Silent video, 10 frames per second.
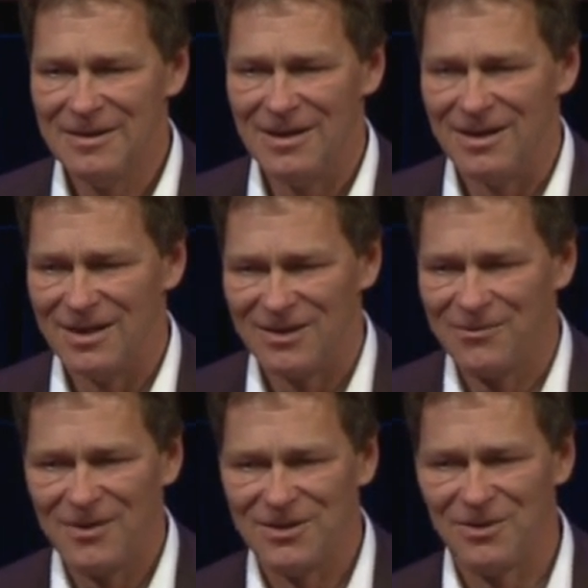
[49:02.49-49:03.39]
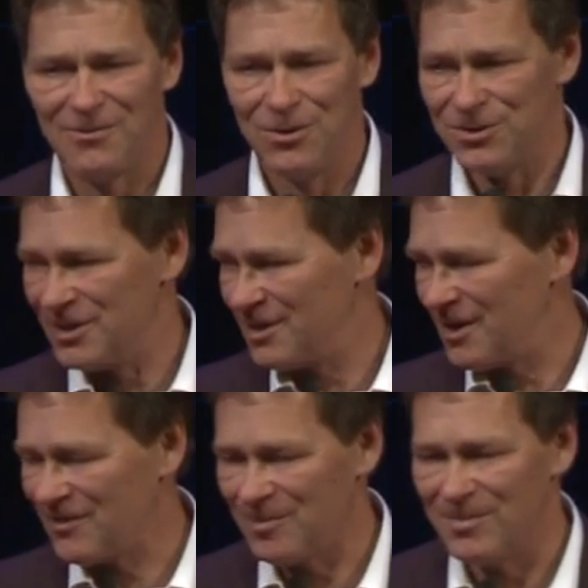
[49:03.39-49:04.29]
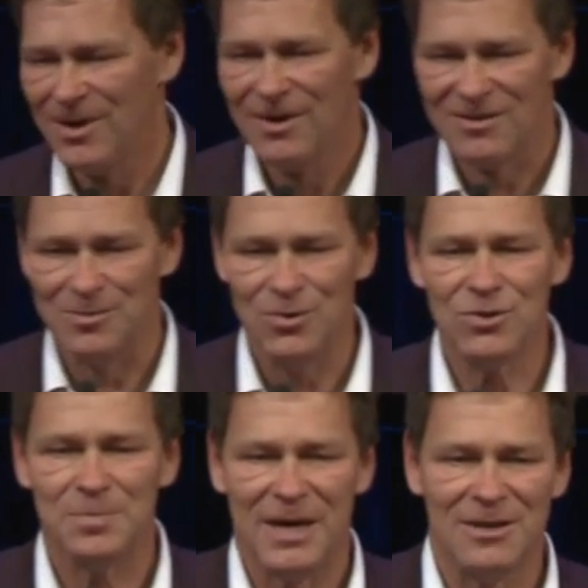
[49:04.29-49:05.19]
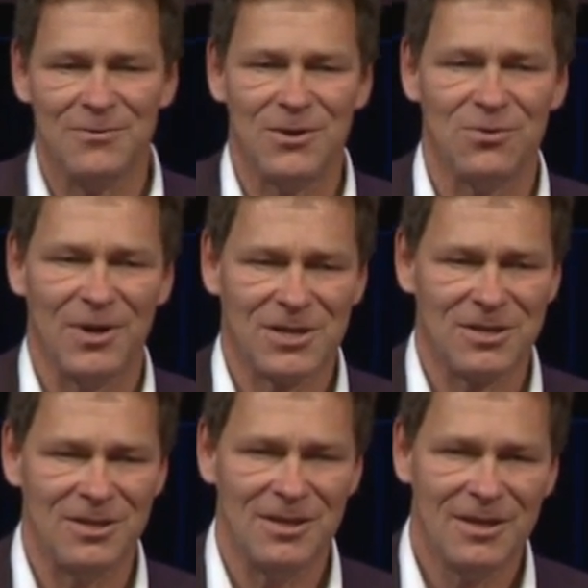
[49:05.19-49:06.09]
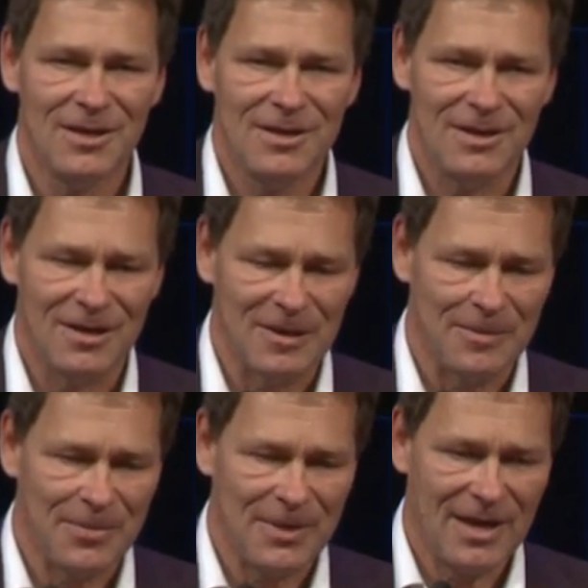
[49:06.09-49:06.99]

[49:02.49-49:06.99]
Uh, I just I just flown it. There's some some huge benefit to actually um,